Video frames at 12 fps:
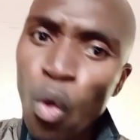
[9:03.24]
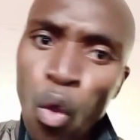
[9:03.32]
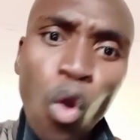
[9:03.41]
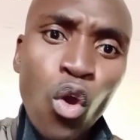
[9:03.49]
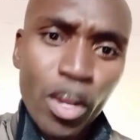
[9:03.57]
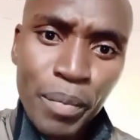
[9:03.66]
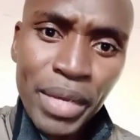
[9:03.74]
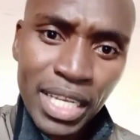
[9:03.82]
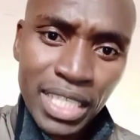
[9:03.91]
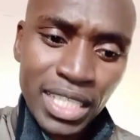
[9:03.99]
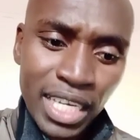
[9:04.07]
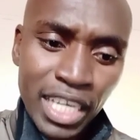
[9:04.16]
all
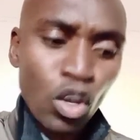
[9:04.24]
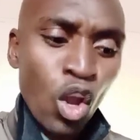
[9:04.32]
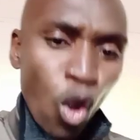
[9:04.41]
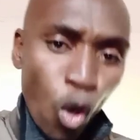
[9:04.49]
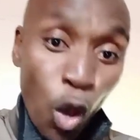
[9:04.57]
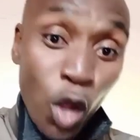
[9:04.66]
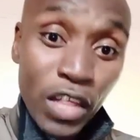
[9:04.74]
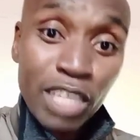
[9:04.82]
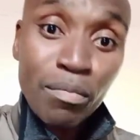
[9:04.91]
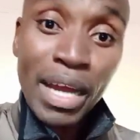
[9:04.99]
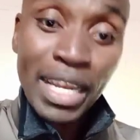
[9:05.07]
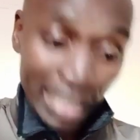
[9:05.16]
ministries. All that
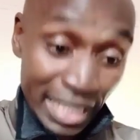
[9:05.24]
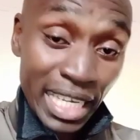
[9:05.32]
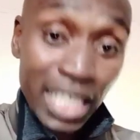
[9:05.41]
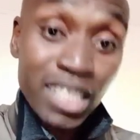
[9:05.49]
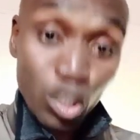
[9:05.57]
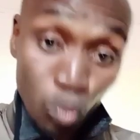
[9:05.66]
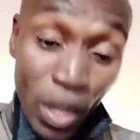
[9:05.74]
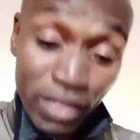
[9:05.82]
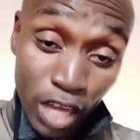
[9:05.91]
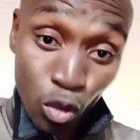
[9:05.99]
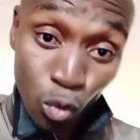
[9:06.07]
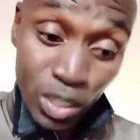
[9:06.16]
money, that's the reason why
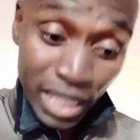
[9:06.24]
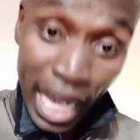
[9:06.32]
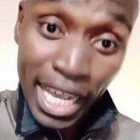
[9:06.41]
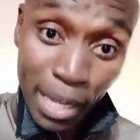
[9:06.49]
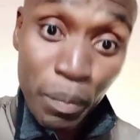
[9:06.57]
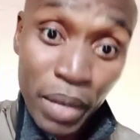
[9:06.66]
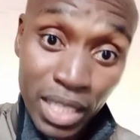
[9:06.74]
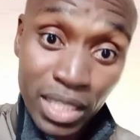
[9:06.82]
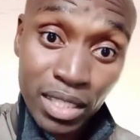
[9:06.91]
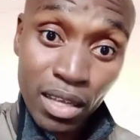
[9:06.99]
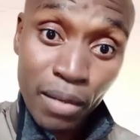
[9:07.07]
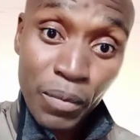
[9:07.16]
the roads are a mess.
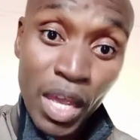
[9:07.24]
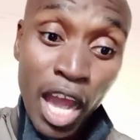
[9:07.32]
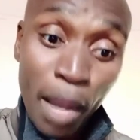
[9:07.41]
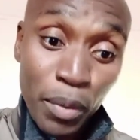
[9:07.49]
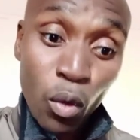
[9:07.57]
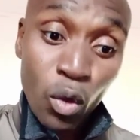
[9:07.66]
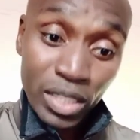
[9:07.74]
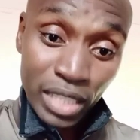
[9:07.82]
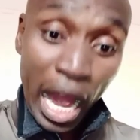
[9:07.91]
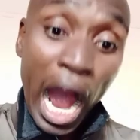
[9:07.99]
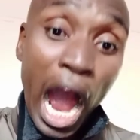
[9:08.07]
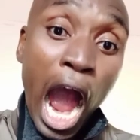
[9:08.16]
Because
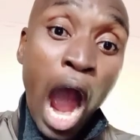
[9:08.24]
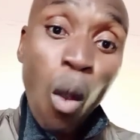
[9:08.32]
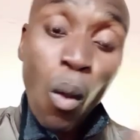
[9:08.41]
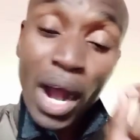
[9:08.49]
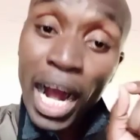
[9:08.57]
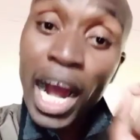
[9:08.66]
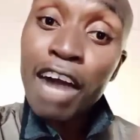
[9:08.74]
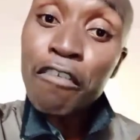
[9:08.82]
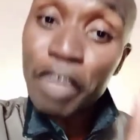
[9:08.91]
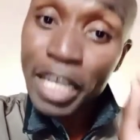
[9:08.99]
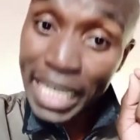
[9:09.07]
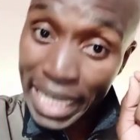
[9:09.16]
our
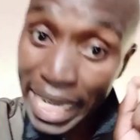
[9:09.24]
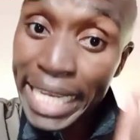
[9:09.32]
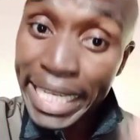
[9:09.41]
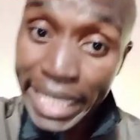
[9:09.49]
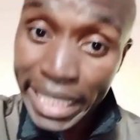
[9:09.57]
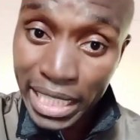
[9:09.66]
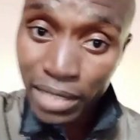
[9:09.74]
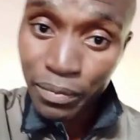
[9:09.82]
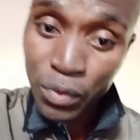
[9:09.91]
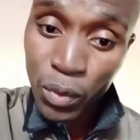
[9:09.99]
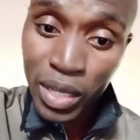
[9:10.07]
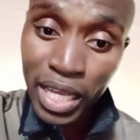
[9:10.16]
governing elite,
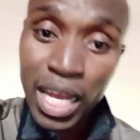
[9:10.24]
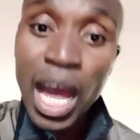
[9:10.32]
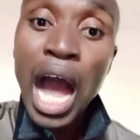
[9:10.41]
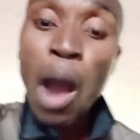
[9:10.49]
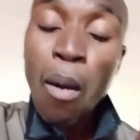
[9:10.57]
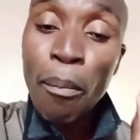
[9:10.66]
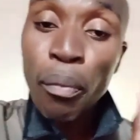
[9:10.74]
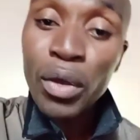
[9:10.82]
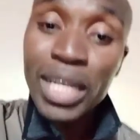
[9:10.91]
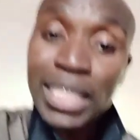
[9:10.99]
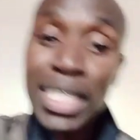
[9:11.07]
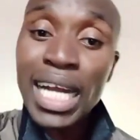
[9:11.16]
okay, our
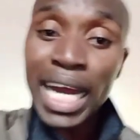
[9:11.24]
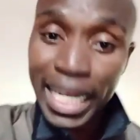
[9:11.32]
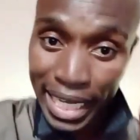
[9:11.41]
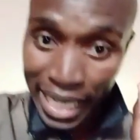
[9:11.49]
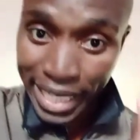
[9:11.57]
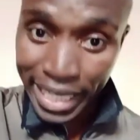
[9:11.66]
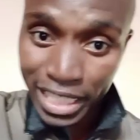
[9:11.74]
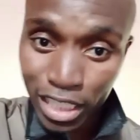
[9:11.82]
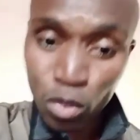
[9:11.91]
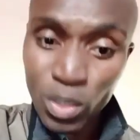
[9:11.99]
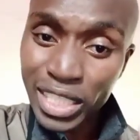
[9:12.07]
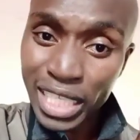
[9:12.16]
political elite,
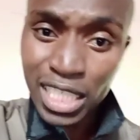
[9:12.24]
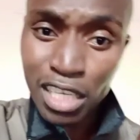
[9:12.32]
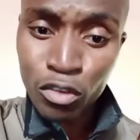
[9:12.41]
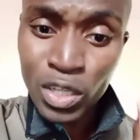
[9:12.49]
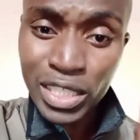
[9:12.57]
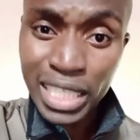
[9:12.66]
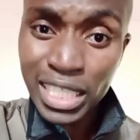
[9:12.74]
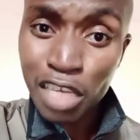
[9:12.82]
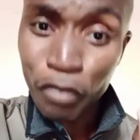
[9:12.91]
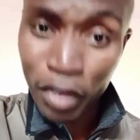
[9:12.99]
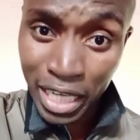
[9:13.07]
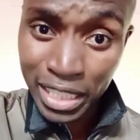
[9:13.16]
not just the
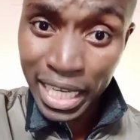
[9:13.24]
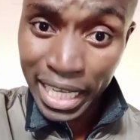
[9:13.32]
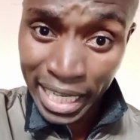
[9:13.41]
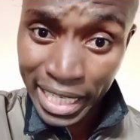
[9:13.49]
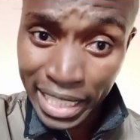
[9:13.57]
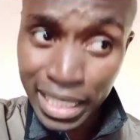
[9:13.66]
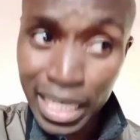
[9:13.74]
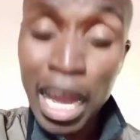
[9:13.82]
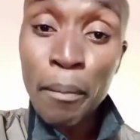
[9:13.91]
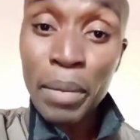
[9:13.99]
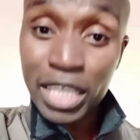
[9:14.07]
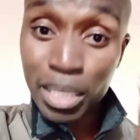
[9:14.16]
financial elite,
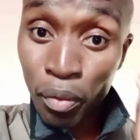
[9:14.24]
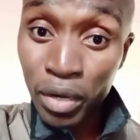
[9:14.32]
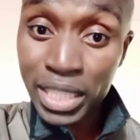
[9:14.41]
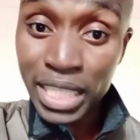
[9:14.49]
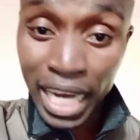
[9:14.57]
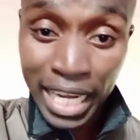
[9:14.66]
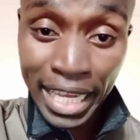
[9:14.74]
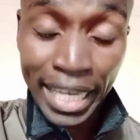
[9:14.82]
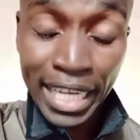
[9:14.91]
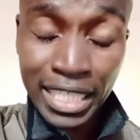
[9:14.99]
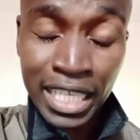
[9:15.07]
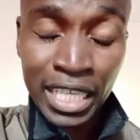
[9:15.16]
but the political
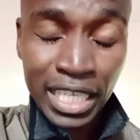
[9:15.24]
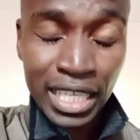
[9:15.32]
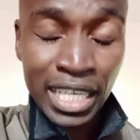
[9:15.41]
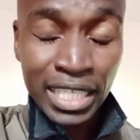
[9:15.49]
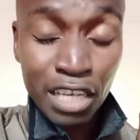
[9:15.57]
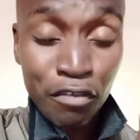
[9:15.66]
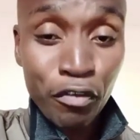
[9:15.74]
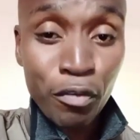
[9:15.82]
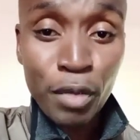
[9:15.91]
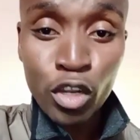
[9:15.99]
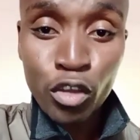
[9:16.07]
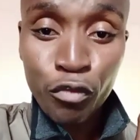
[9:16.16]
elite, that there's a
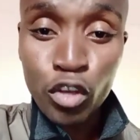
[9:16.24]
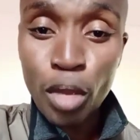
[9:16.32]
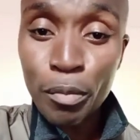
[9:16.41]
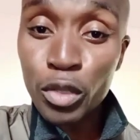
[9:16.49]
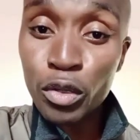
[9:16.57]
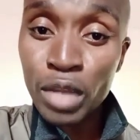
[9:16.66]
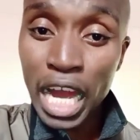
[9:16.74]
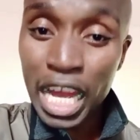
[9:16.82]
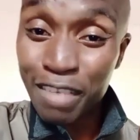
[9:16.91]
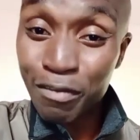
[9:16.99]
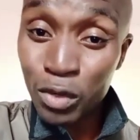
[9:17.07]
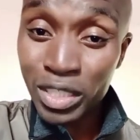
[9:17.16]
phenomenon I
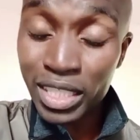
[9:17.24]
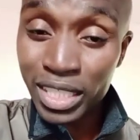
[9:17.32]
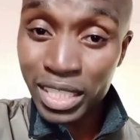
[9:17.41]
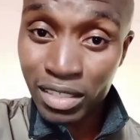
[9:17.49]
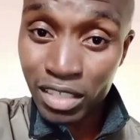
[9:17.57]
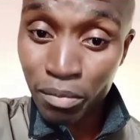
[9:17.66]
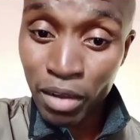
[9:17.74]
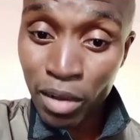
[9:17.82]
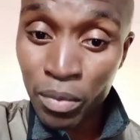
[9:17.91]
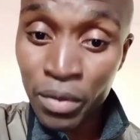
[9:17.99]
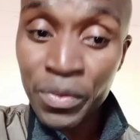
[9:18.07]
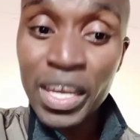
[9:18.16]
have noticed in
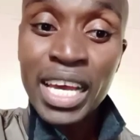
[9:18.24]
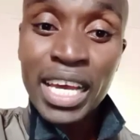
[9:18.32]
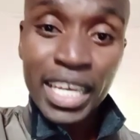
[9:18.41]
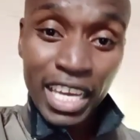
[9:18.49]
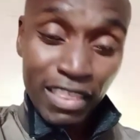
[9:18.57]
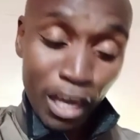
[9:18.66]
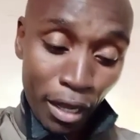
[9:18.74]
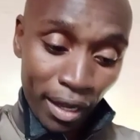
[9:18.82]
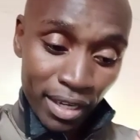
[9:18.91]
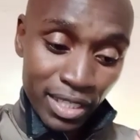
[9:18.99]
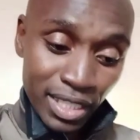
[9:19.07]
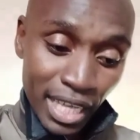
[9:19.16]
Zimbabwe. In the
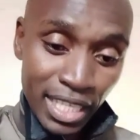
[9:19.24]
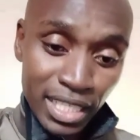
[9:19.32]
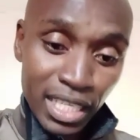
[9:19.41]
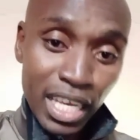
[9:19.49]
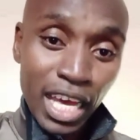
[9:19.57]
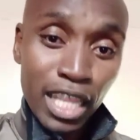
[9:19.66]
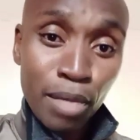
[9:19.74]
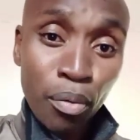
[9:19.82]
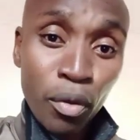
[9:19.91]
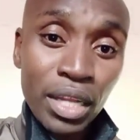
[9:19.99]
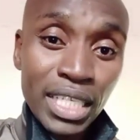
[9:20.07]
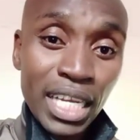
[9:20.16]
United States, the
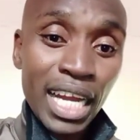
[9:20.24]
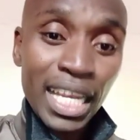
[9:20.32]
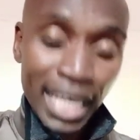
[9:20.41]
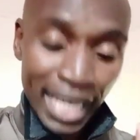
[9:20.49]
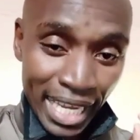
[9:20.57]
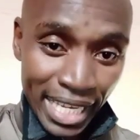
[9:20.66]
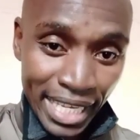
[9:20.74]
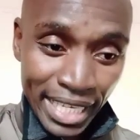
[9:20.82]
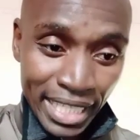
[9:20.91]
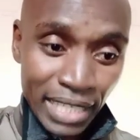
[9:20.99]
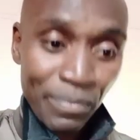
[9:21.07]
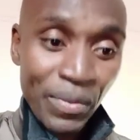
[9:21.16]
political
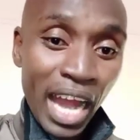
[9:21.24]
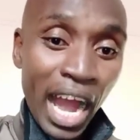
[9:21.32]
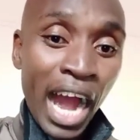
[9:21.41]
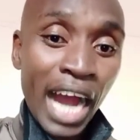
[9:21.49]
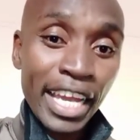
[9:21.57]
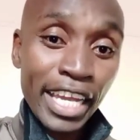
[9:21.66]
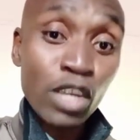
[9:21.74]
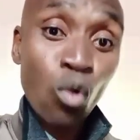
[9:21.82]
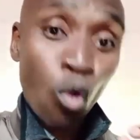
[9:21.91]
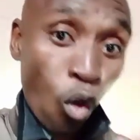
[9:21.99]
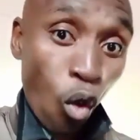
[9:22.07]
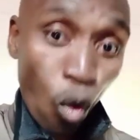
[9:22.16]
elite are in
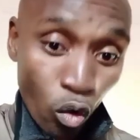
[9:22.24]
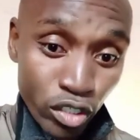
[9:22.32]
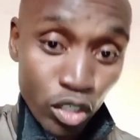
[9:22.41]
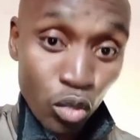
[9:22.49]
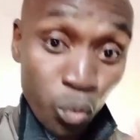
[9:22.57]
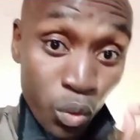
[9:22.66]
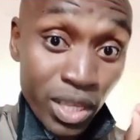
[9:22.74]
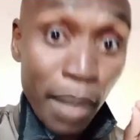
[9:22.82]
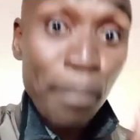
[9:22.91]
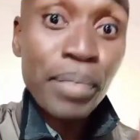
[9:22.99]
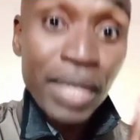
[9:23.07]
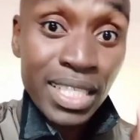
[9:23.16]
cohorts with
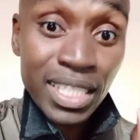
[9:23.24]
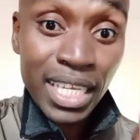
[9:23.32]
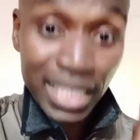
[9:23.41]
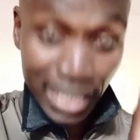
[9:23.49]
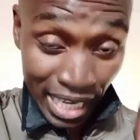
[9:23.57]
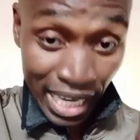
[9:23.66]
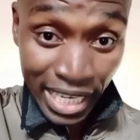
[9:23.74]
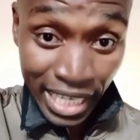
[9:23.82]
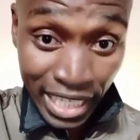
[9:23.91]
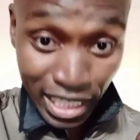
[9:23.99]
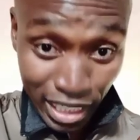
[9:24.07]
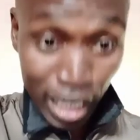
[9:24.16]
the business
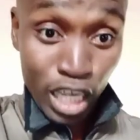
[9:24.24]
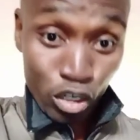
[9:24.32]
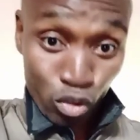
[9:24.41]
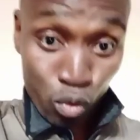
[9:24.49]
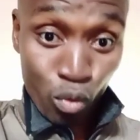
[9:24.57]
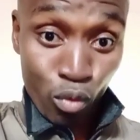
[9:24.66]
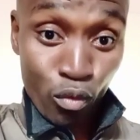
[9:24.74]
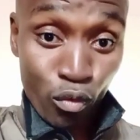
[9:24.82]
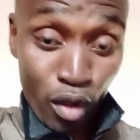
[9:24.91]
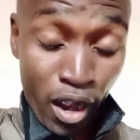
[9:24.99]
elite to